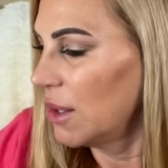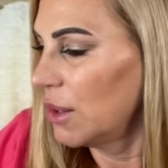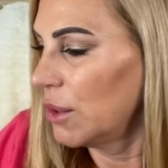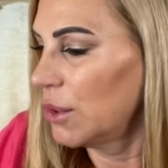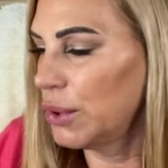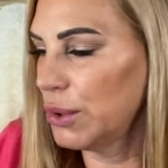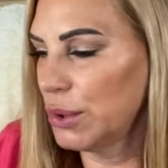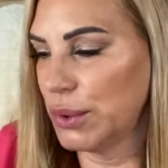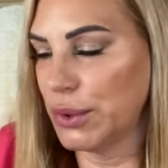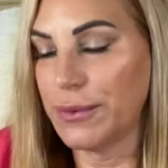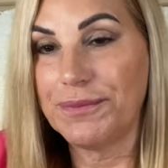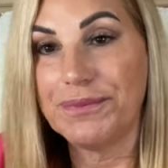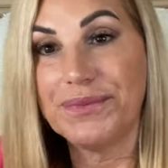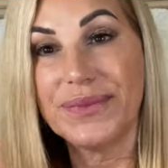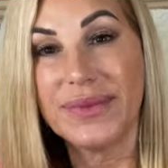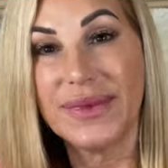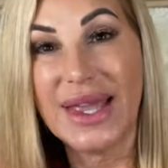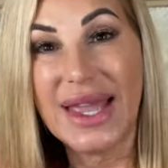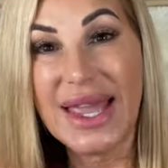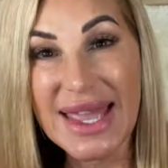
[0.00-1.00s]
Whew.
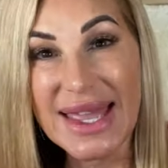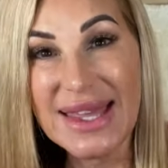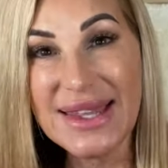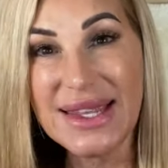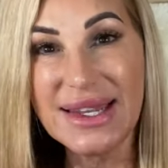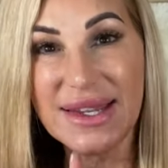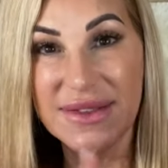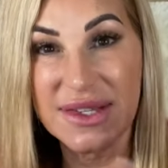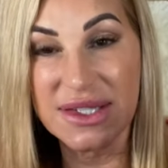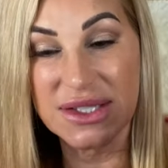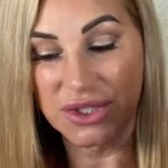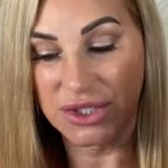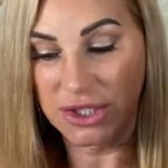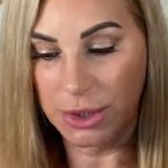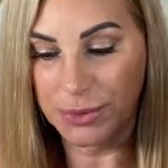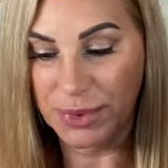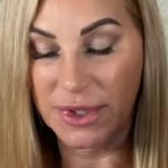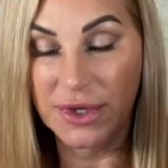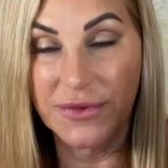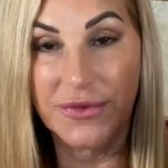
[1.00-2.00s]
And these are
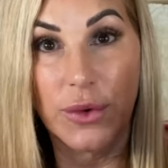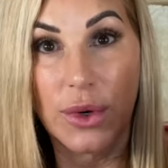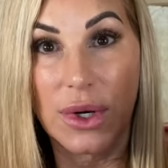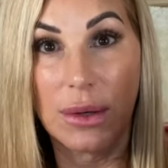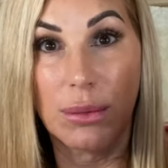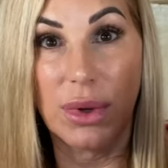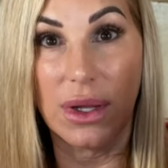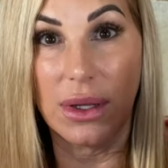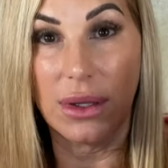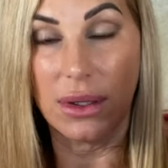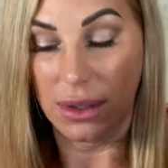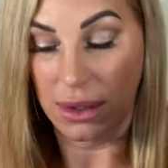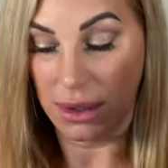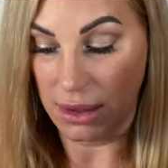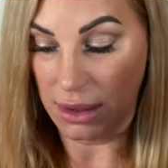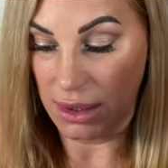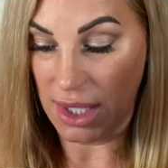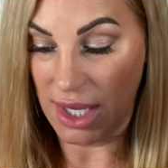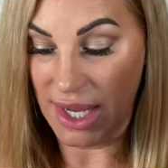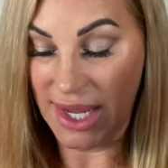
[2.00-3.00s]
super affordable.
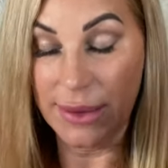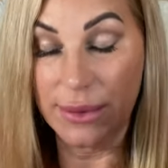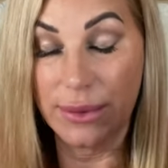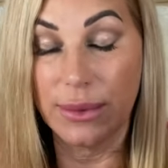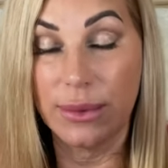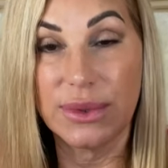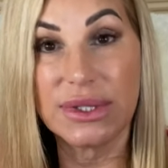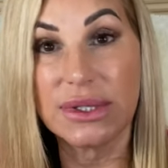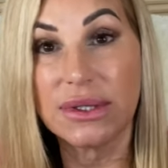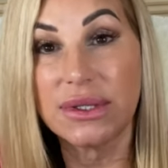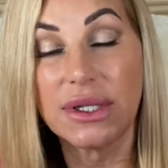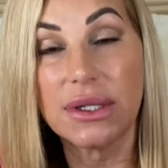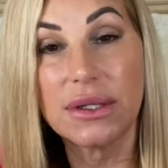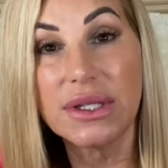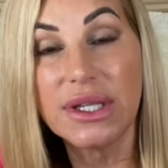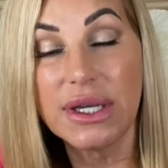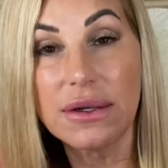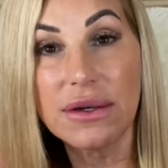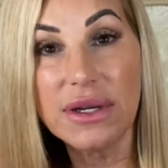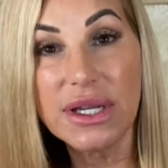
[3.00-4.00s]
I was a little
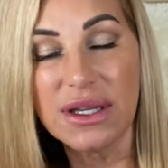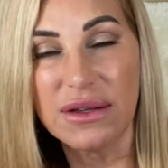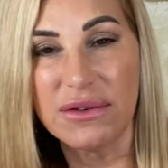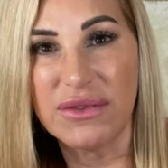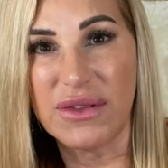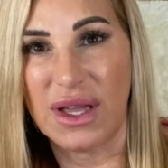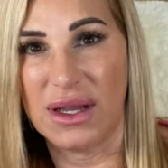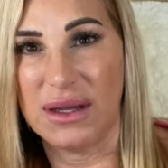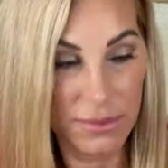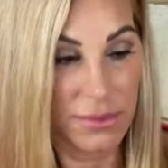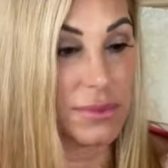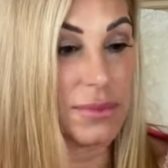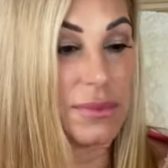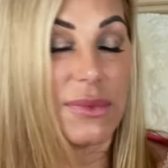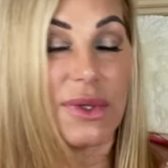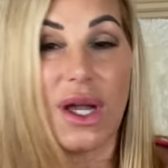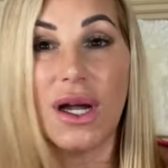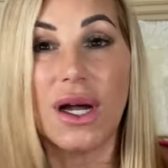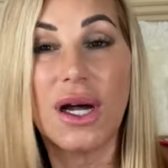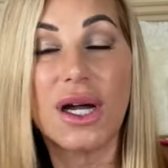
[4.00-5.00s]
leery of them.
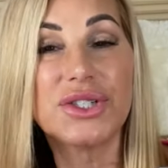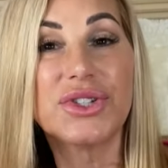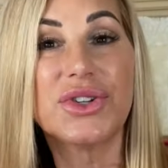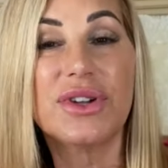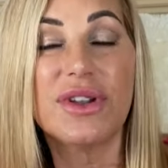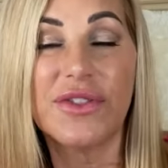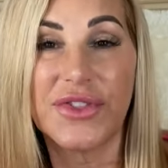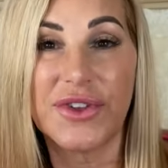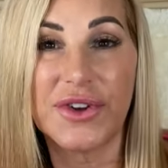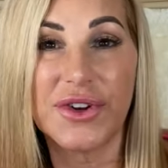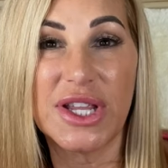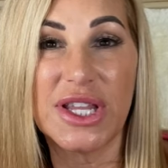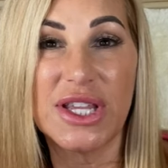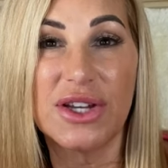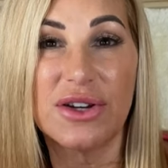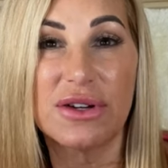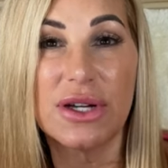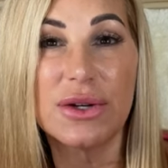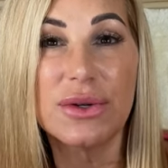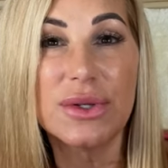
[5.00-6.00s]
one hundred thirty
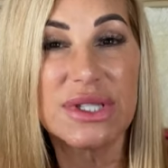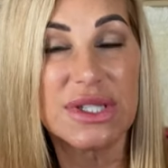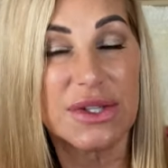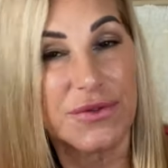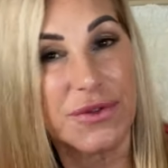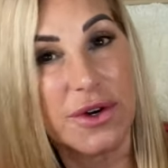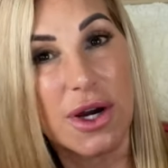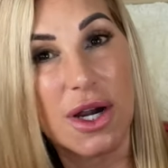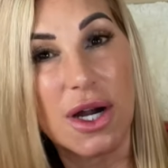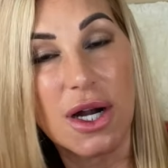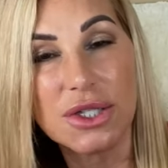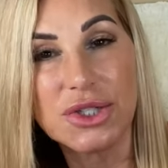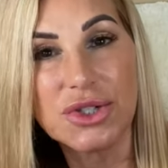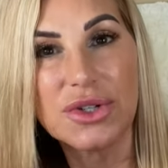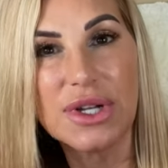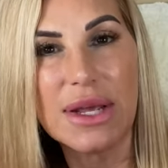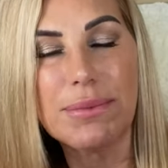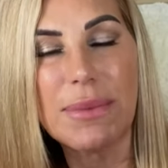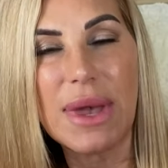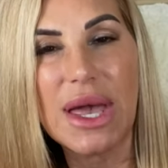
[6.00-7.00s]
euros for one hundred
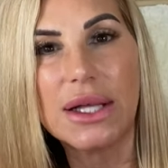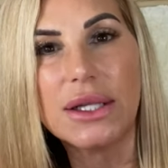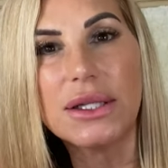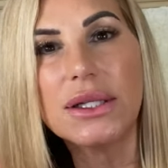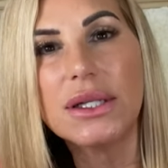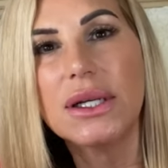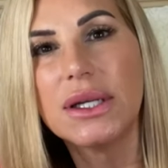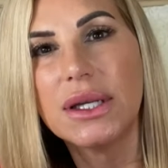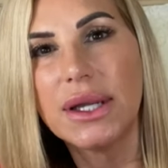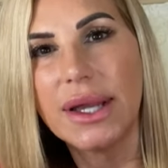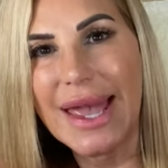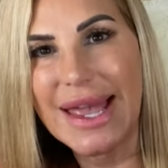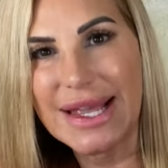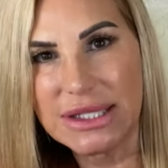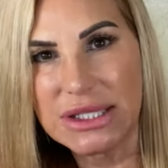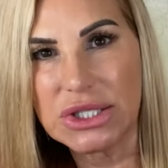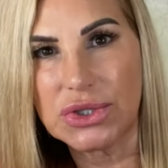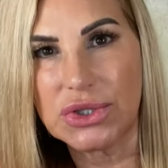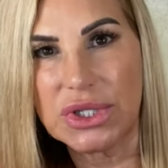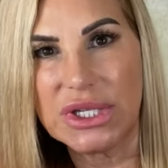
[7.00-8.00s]
milliliters
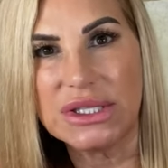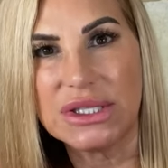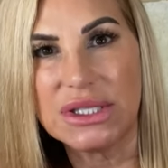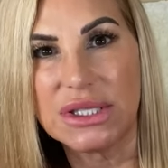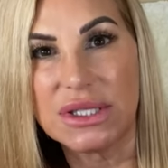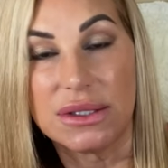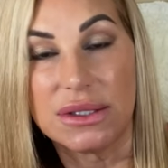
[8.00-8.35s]
extrait.